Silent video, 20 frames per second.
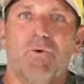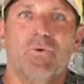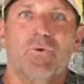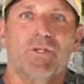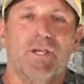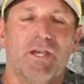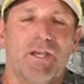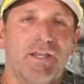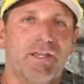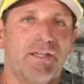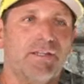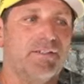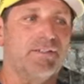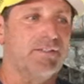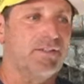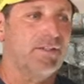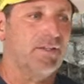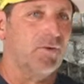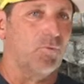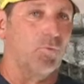Okay.
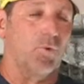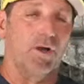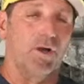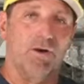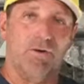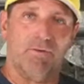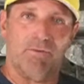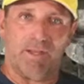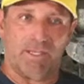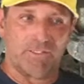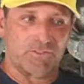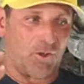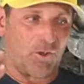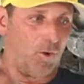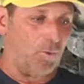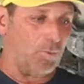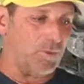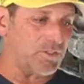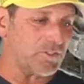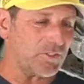So. Well, as
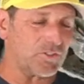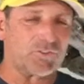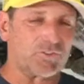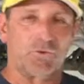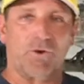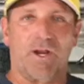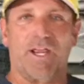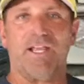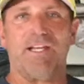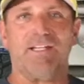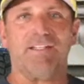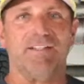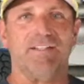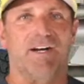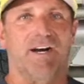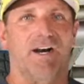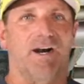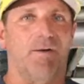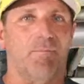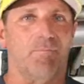always, it's great
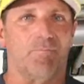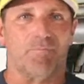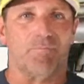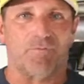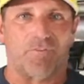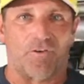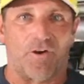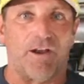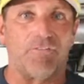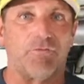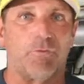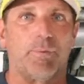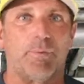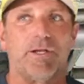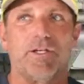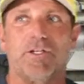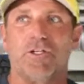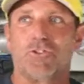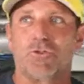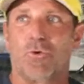for
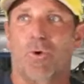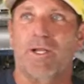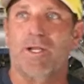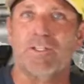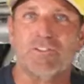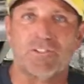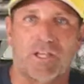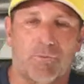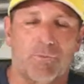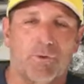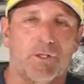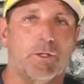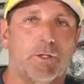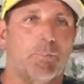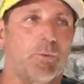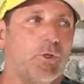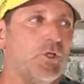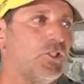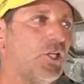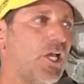everybody to join us. I really
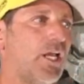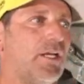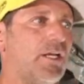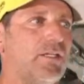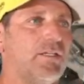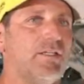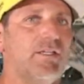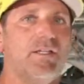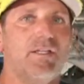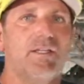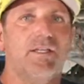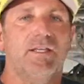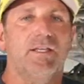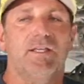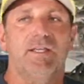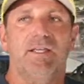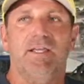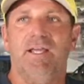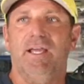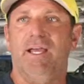appreciate it.
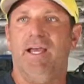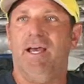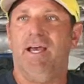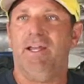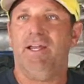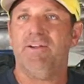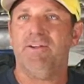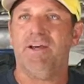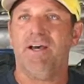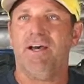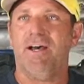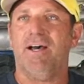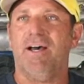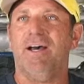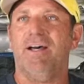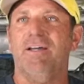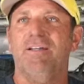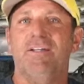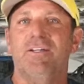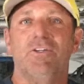And
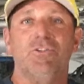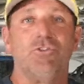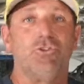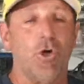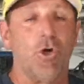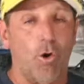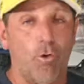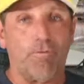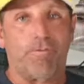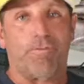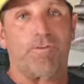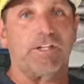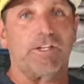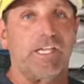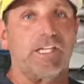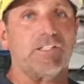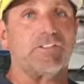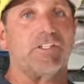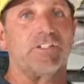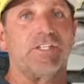don't
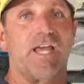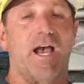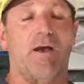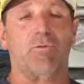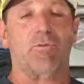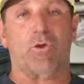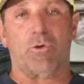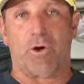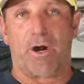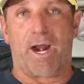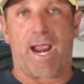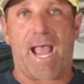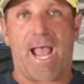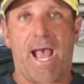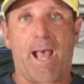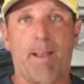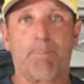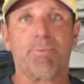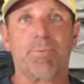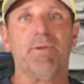forget to download our
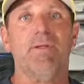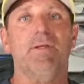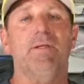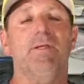app